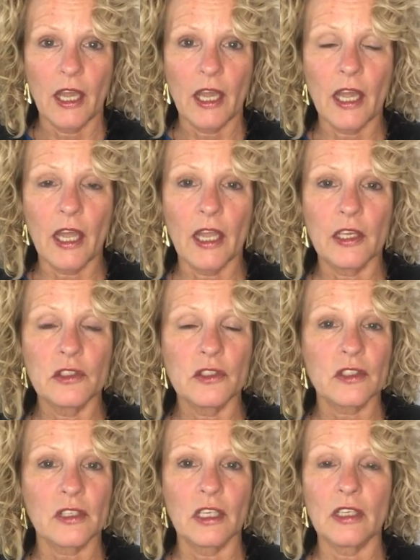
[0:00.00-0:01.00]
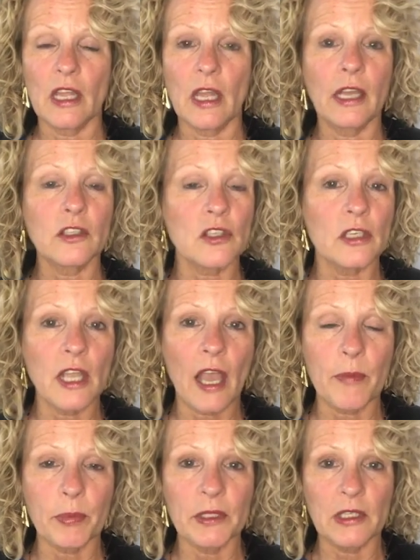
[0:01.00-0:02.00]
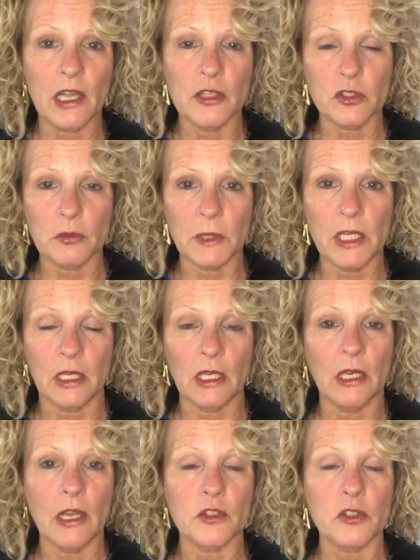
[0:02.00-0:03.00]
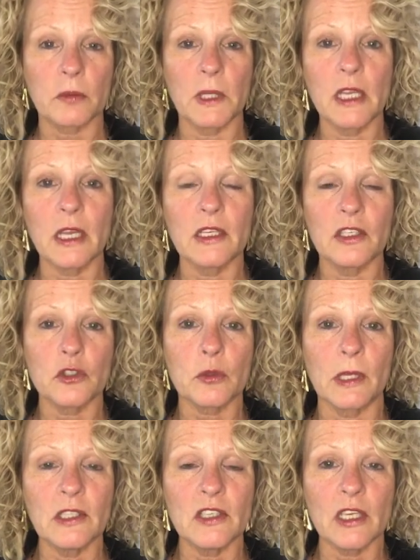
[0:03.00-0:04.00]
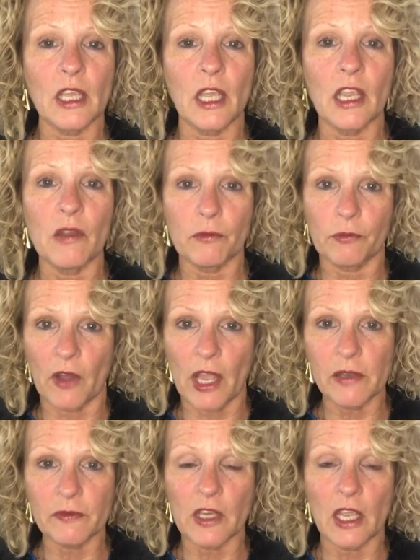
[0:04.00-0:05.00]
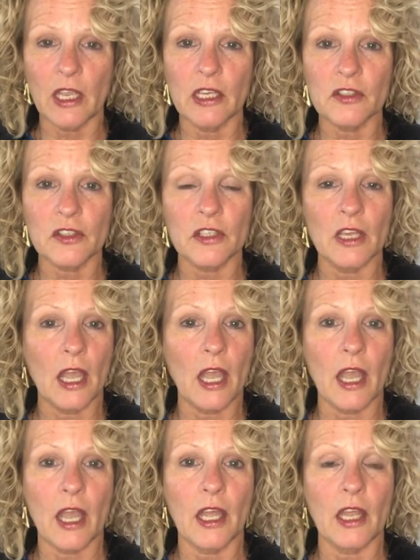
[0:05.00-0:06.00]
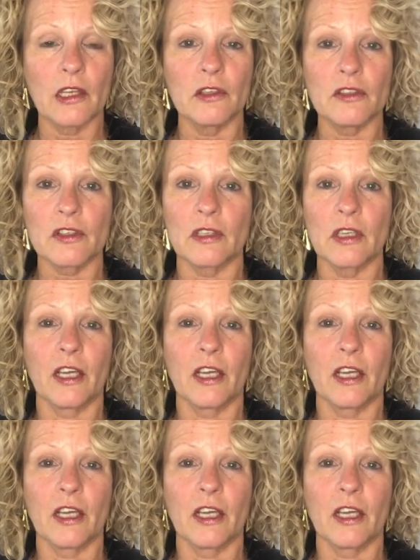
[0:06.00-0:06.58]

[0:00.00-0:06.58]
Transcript: And it actually happened last week. Last week I did 20K in five days and